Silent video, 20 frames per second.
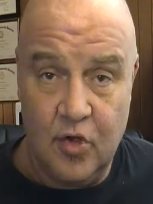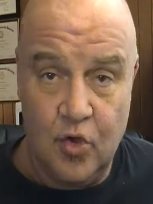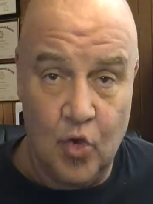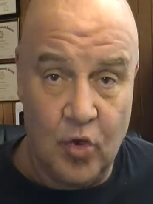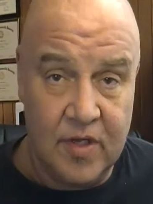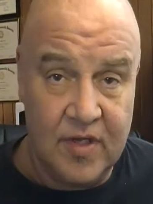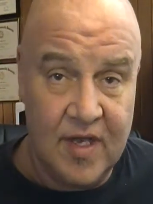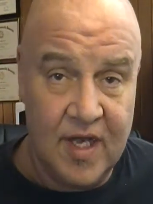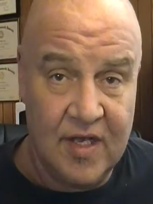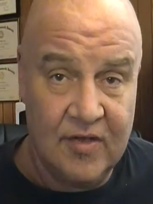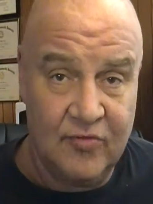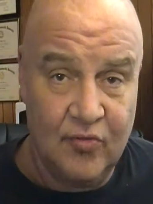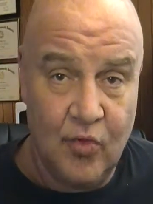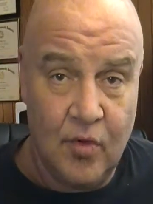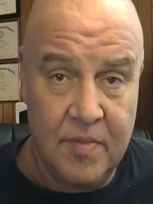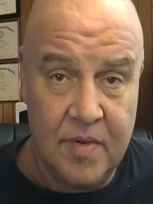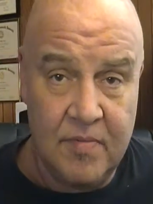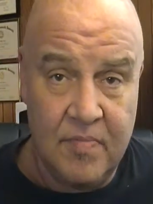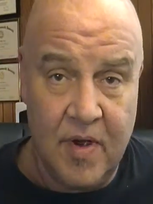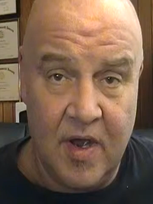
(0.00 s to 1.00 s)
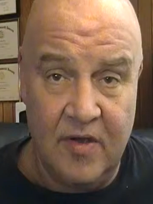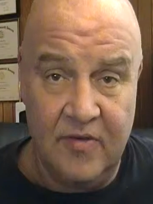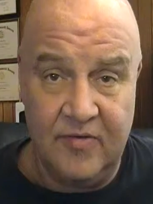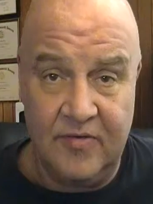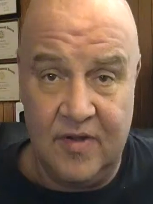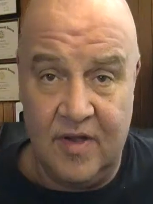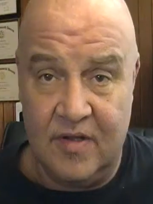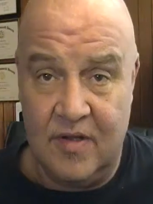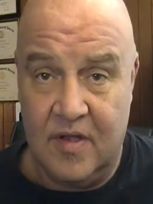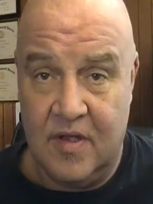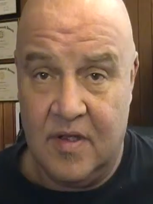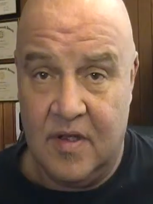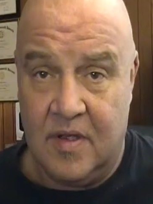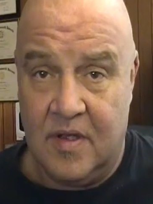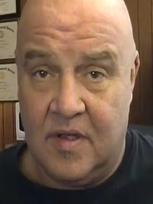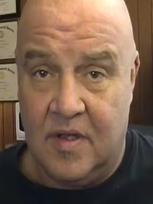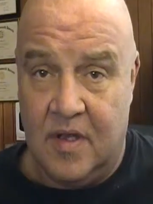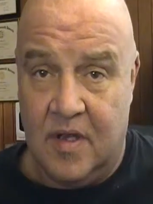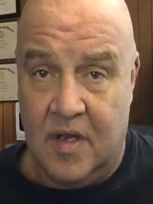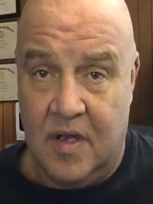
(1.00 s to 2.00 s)
Your test will be posted
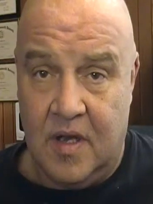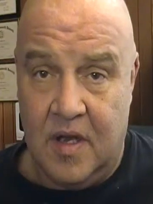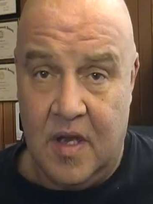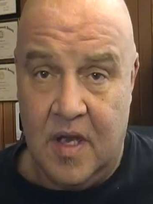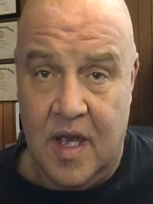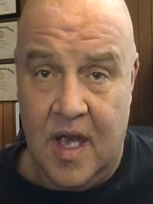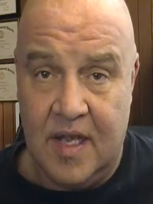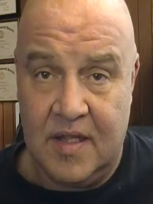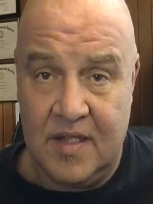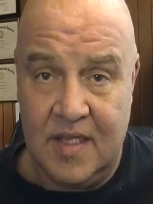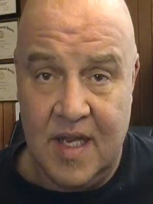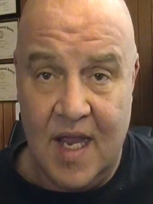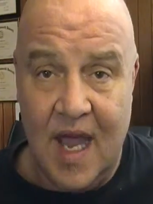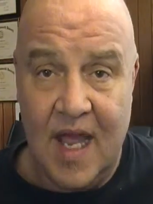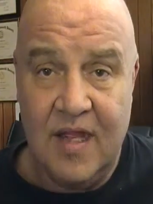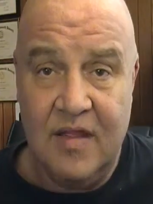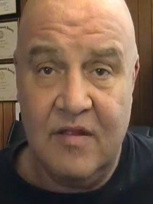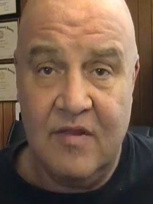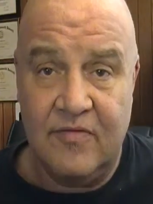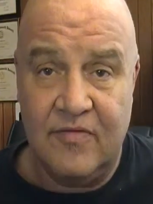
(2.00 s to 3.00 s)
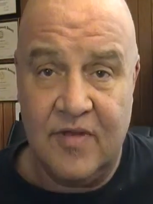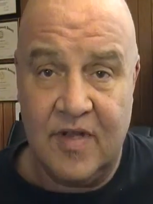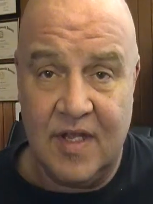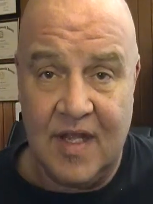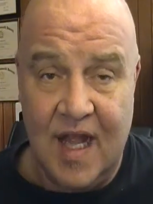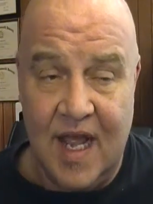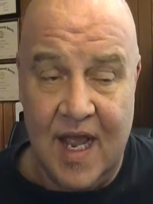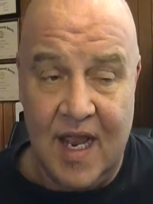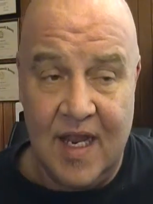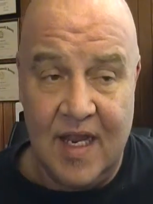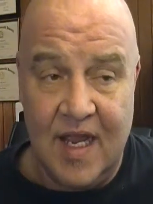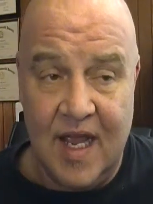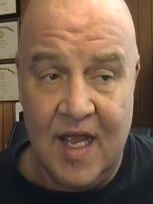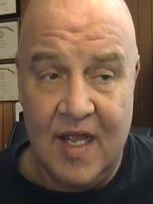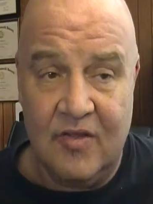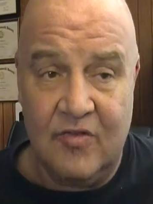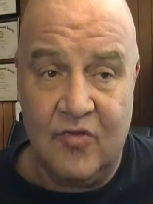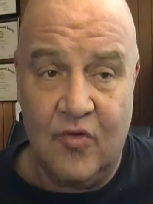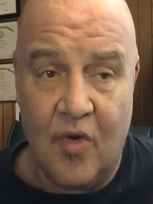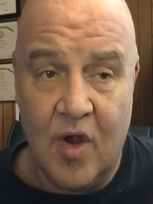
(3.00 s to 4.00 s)
at the end of today
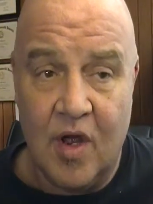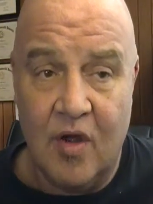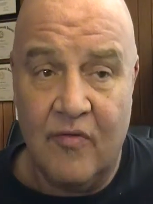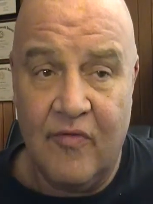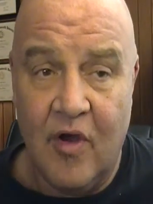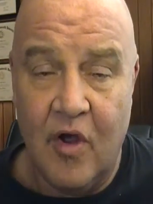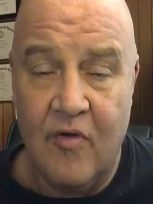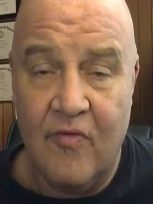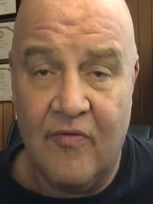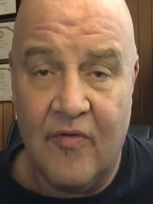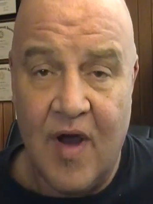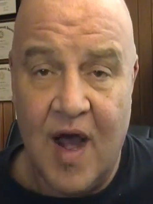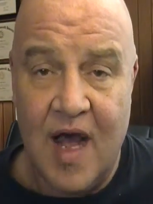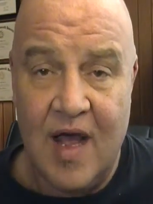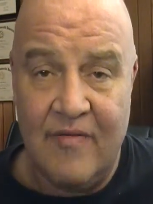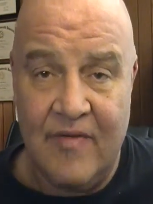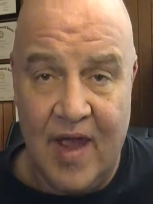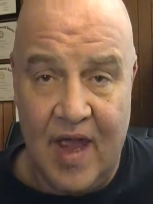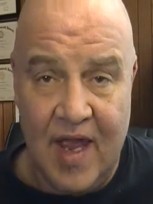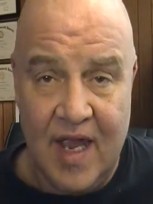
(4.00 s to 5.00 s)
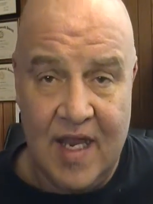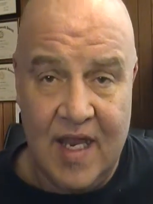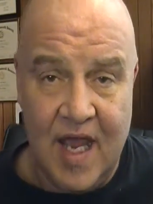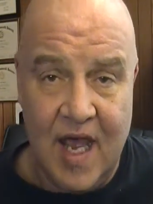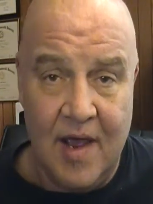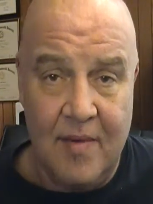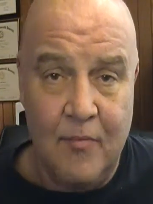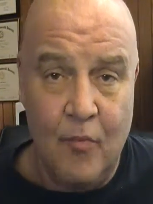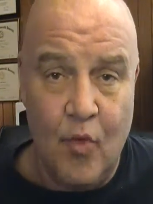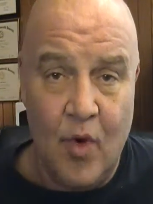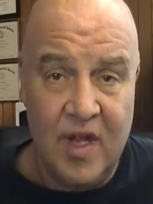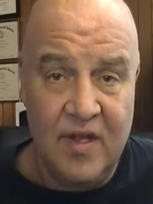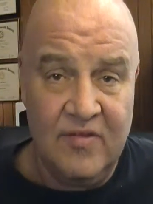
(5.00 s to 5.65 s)
at 12:05 a.m.